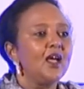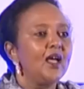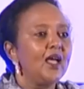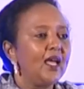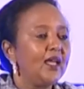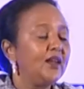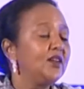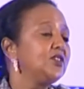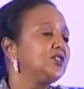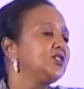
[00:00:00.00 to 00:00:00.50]

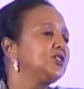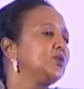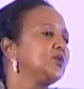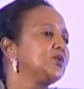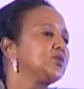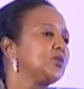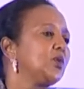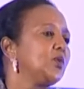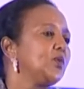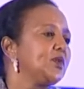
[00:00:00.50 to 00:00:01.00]
Energy
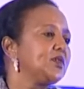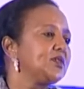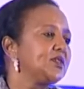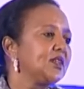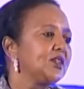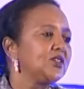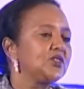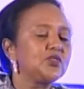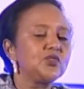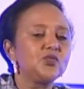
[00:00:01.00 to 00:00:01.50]
was always
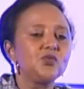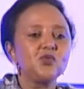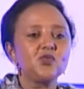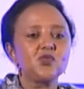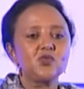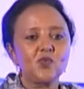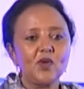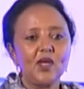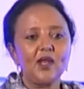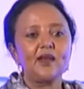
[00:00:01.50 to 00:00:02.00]
the
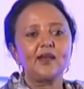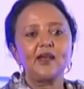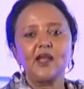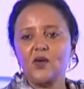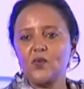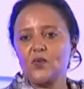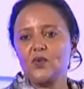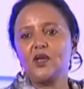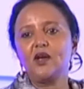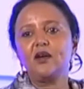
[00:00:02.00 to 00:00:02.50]
excuse. Well,
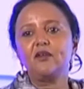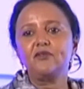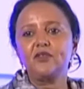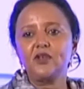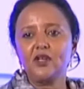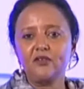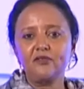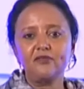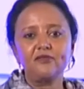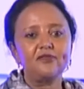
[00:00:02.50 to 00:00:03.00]
now we have
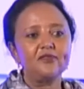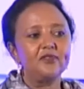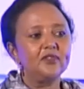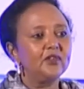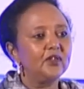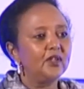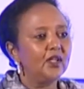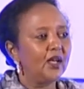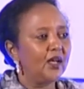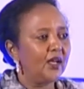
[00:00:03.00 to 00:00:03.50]
enough
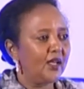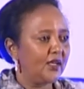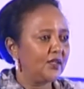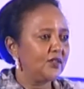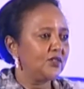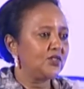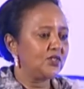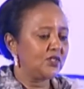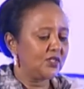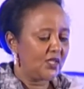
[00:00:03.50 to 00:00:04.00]

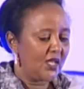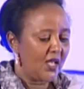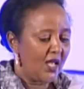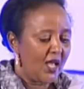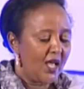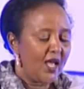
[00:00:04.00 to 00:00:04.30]
energy,